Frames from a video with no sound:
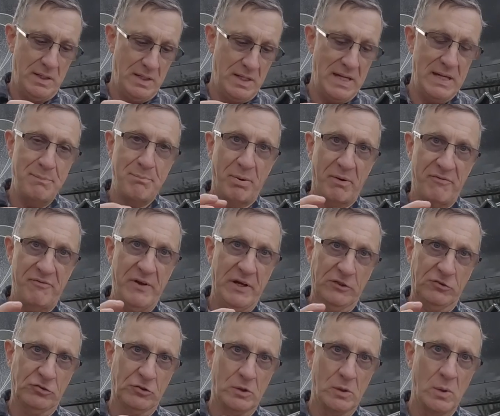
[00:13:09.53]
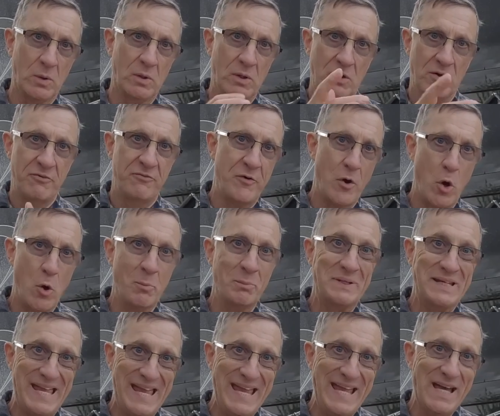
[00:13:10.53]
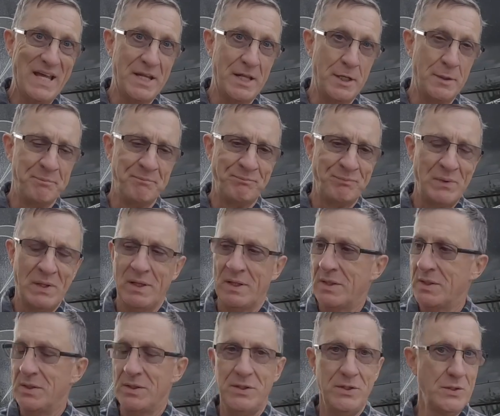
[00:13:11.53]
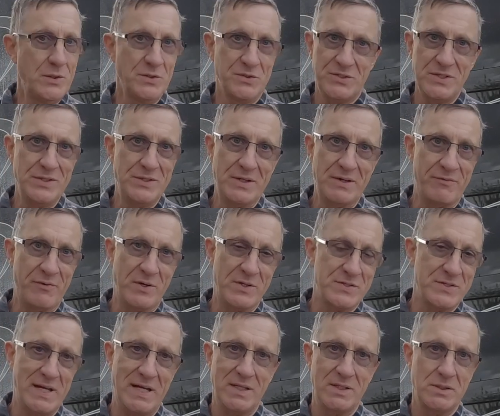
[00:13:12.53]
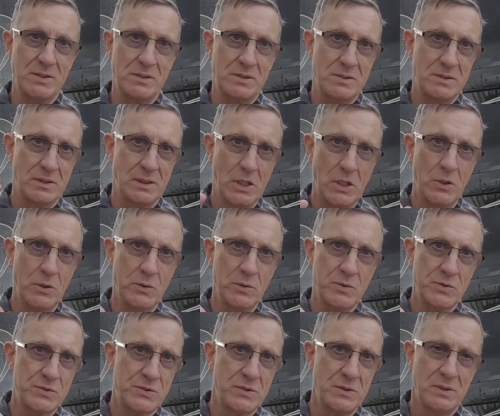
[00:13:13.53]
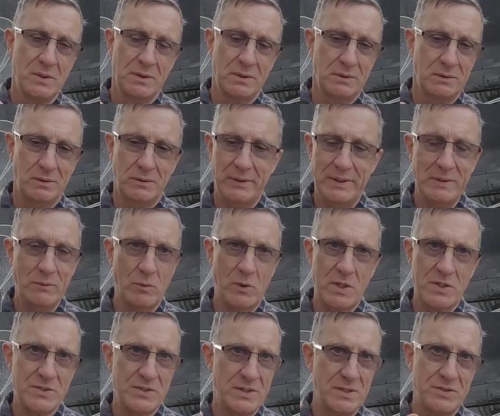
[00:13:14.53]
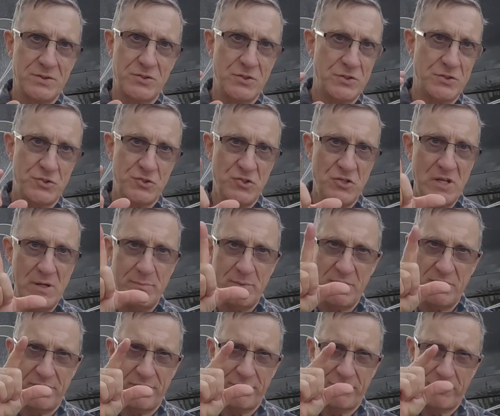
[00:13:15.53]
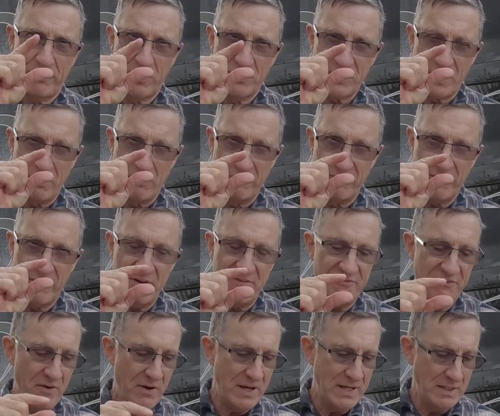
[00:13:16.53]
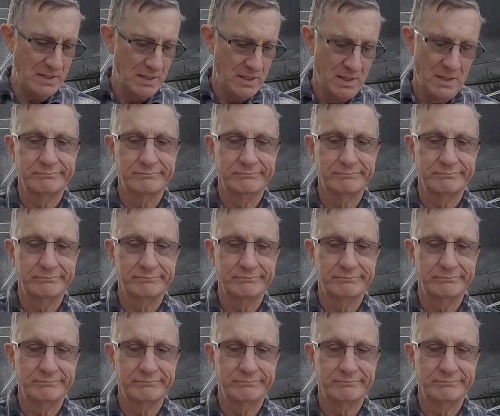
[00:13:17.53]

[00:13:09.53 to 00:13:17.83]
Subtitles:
a professional foam cannon. You can see the difference. That Lowe's Greenworks is just cheap. It throws out a very fine